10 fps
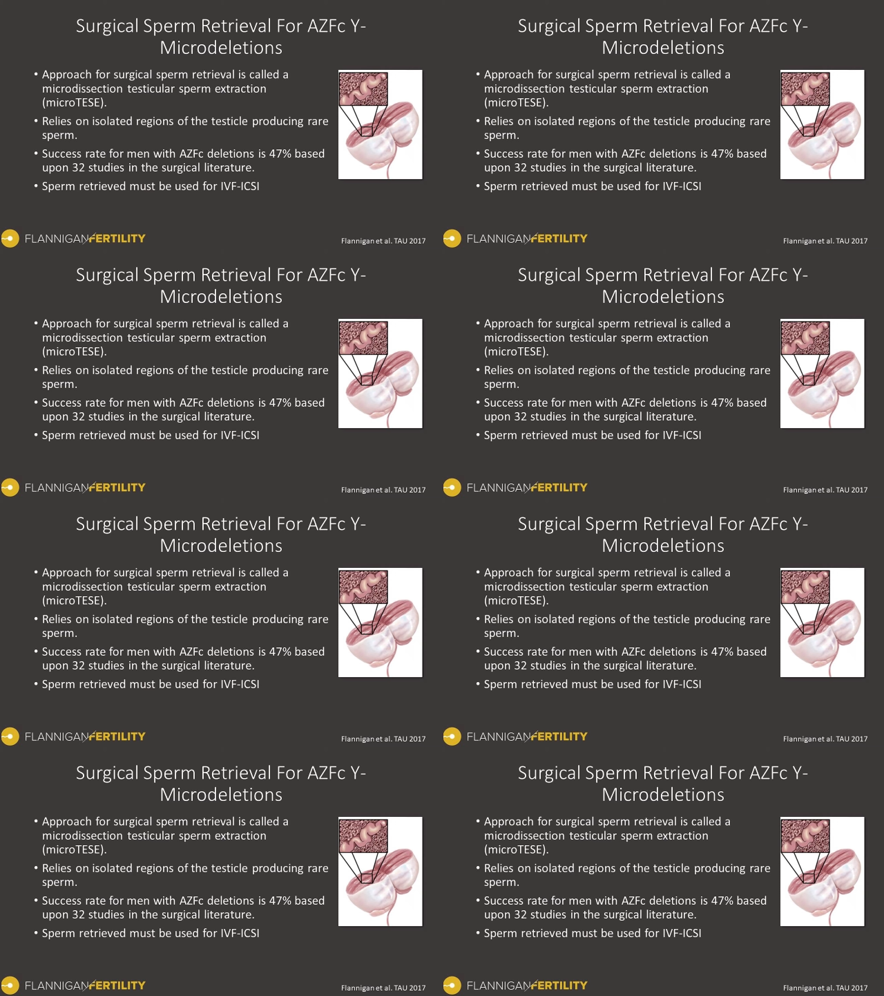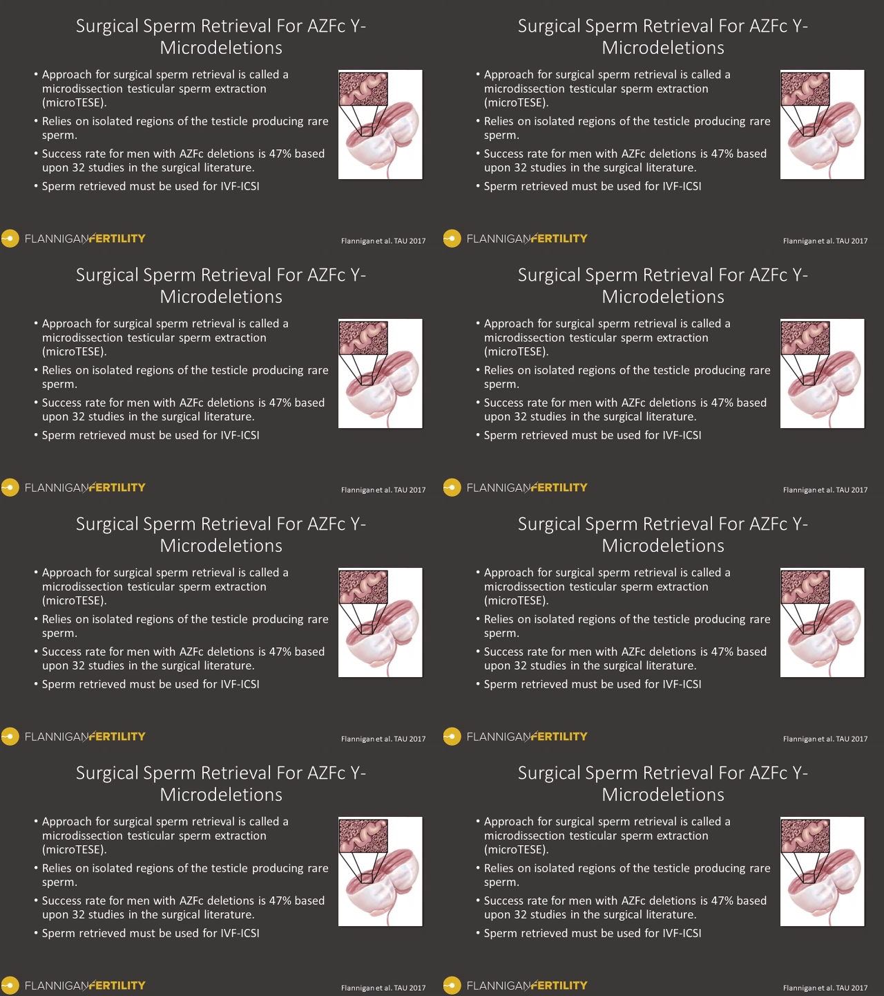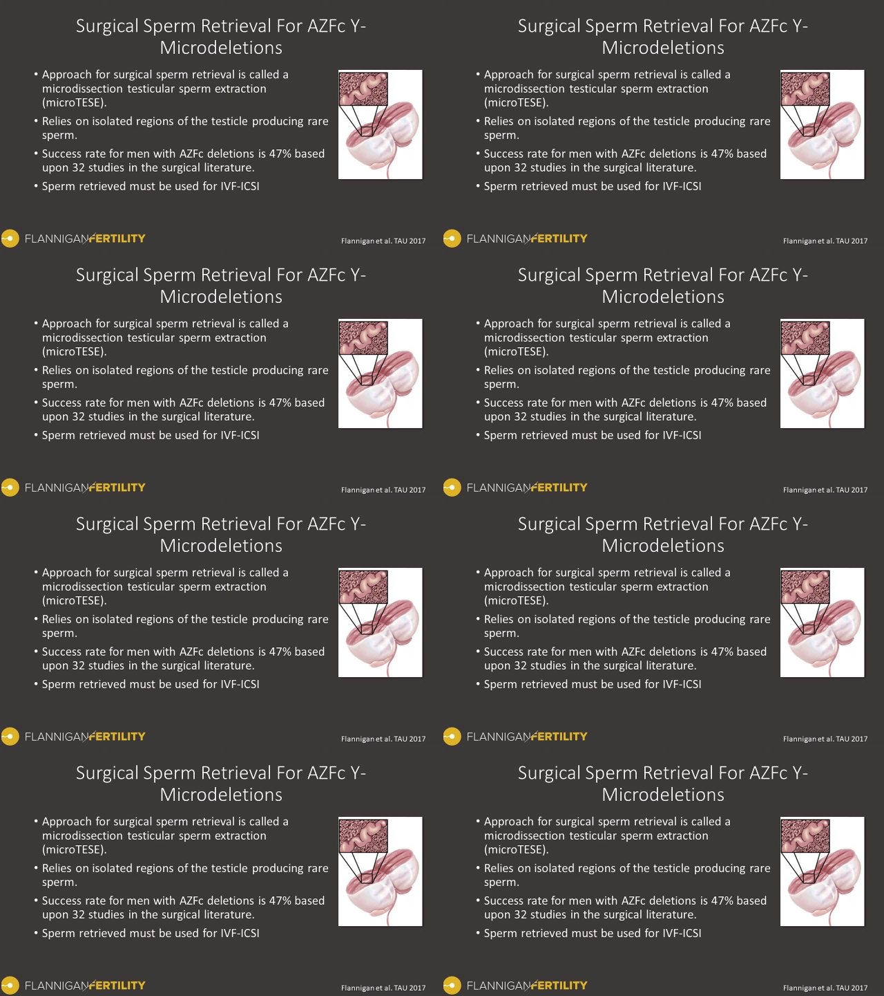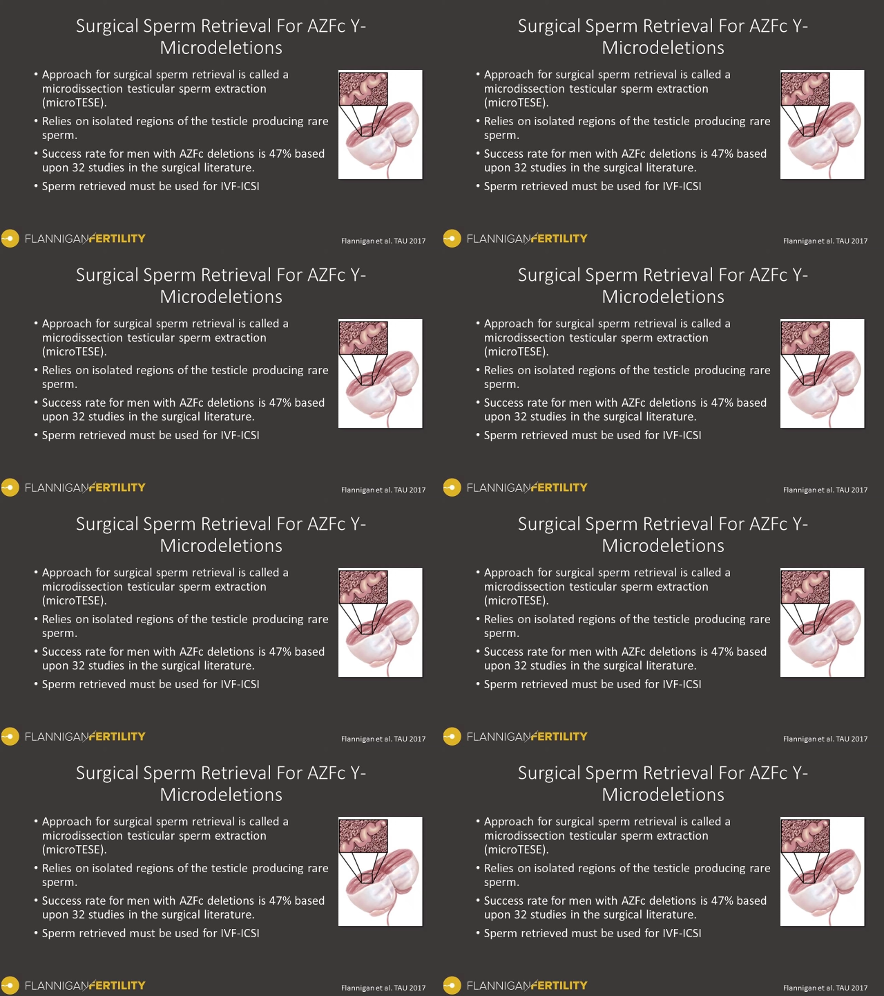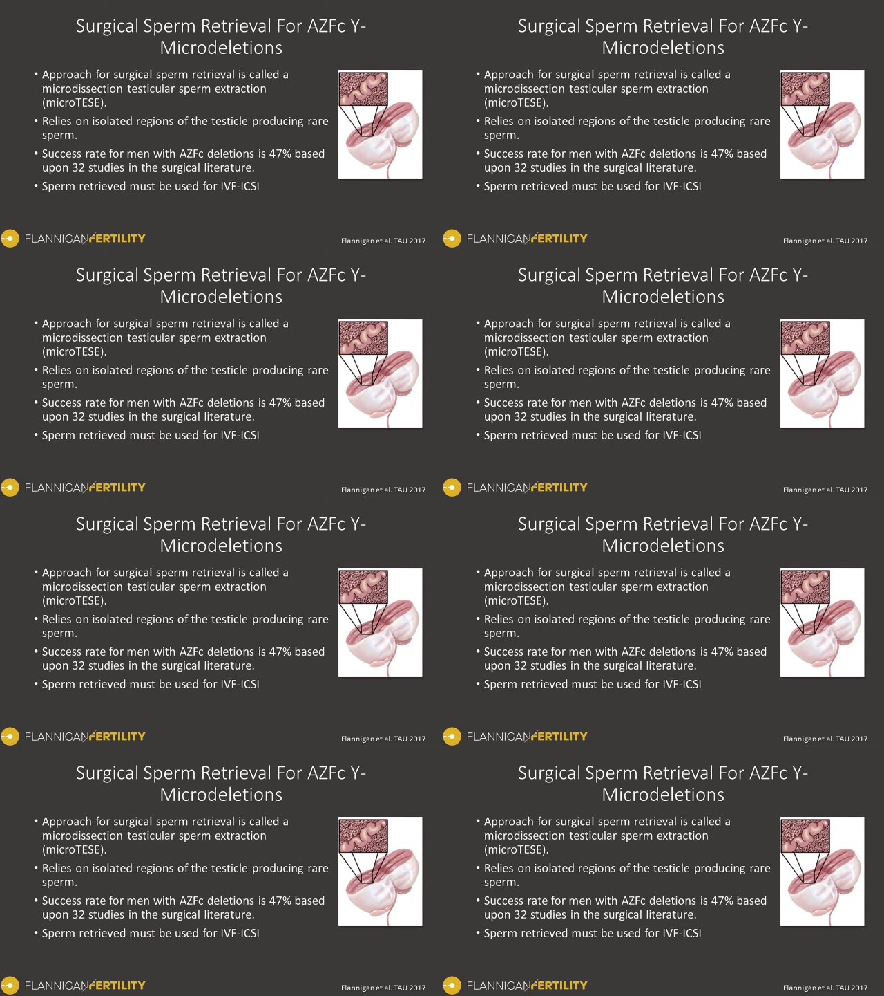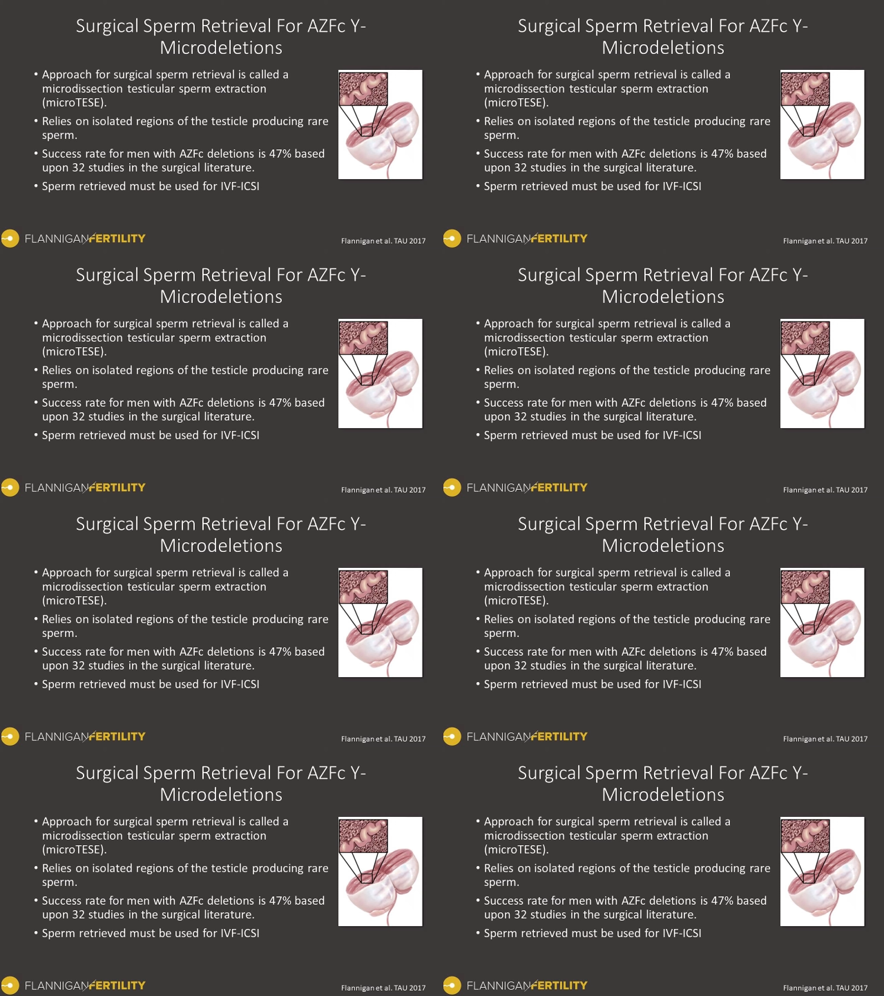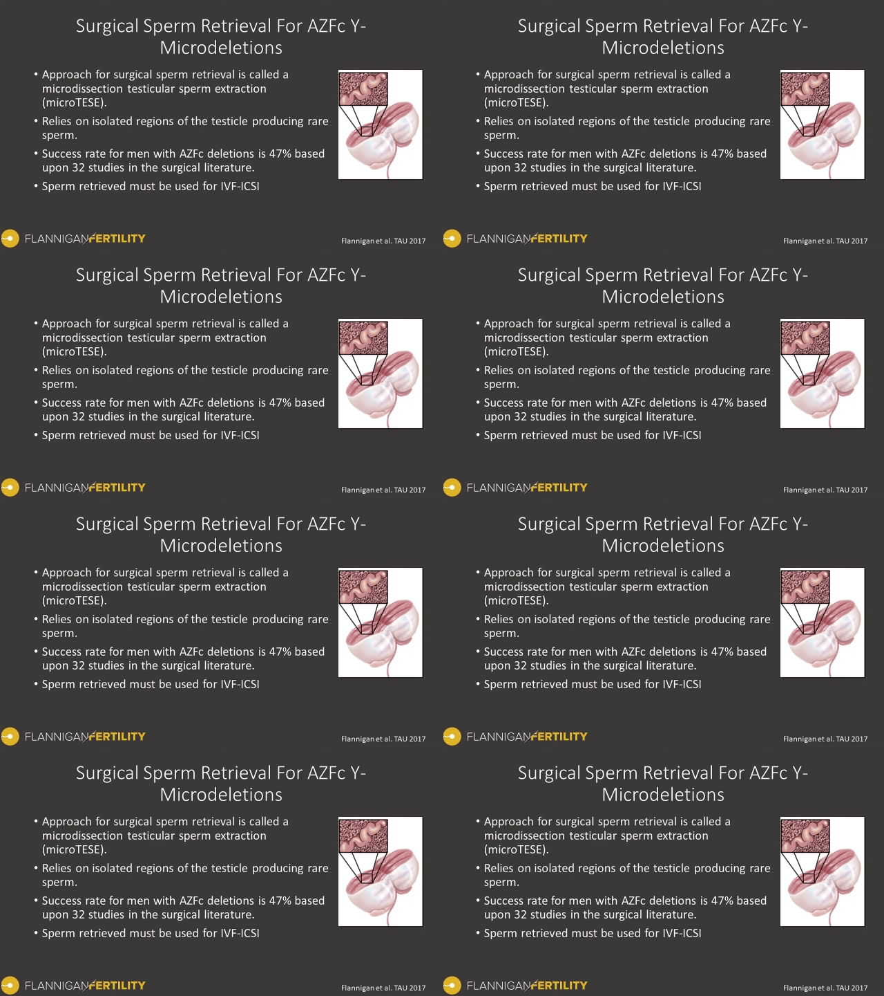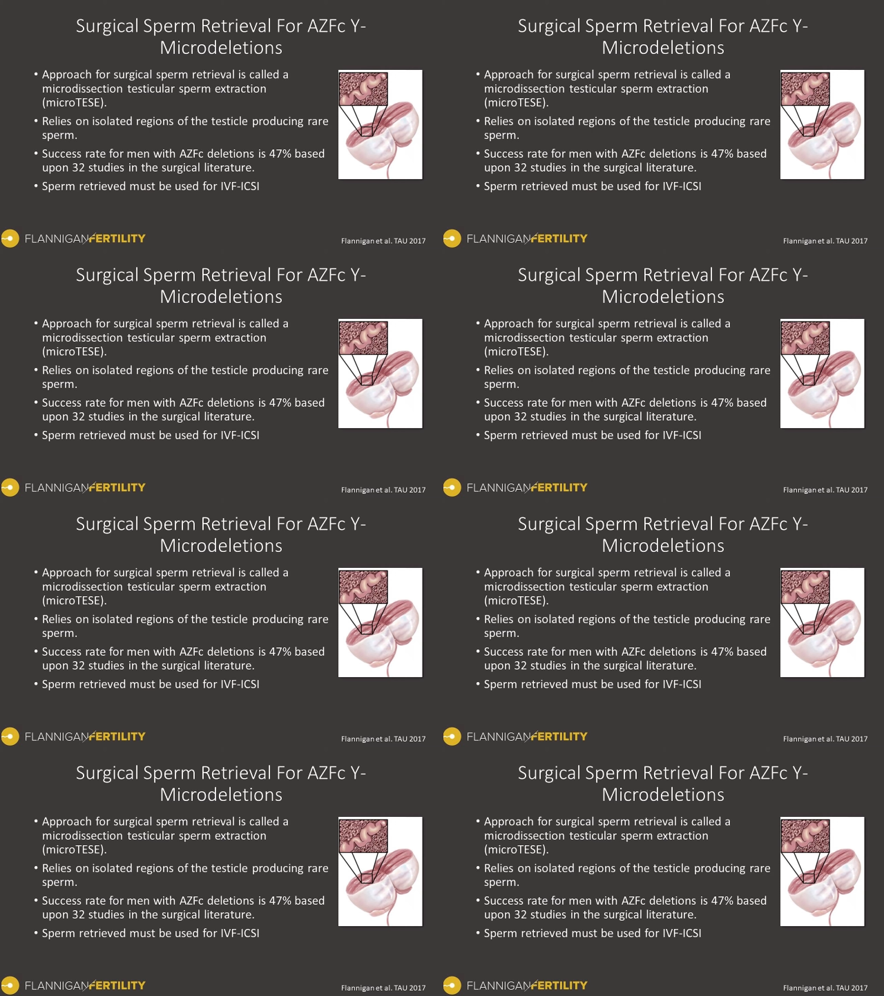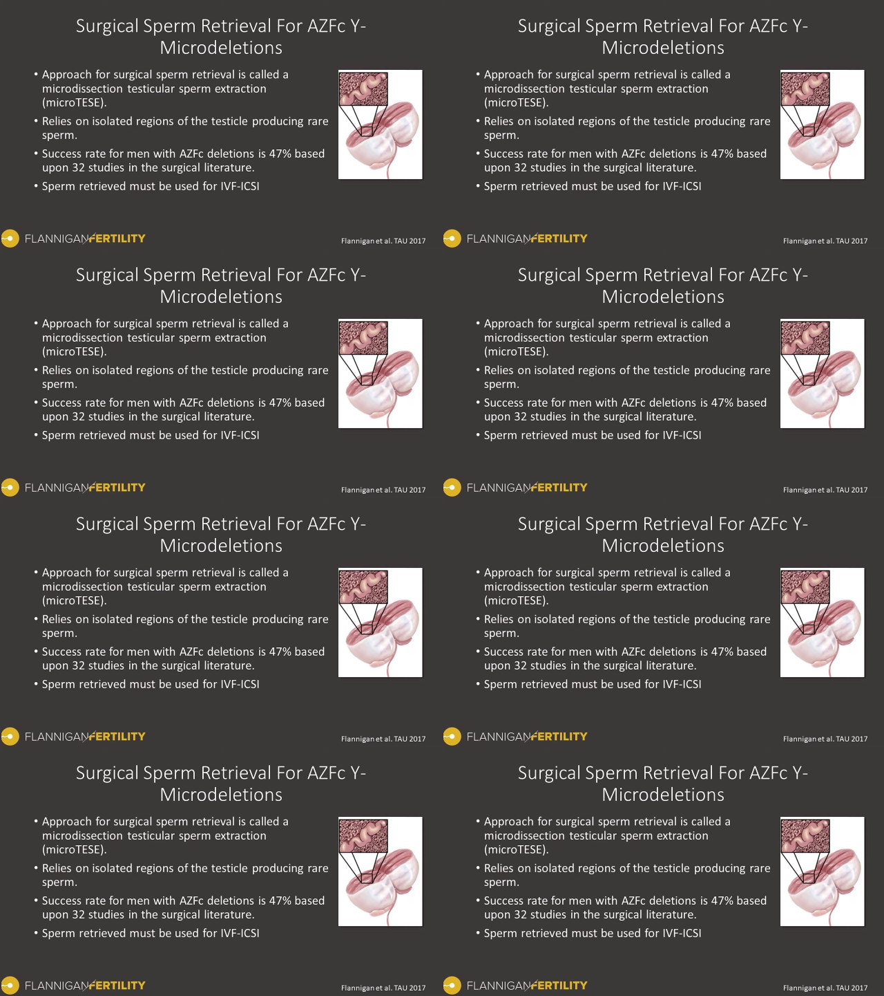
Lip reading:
Nobody's mouth can be seen.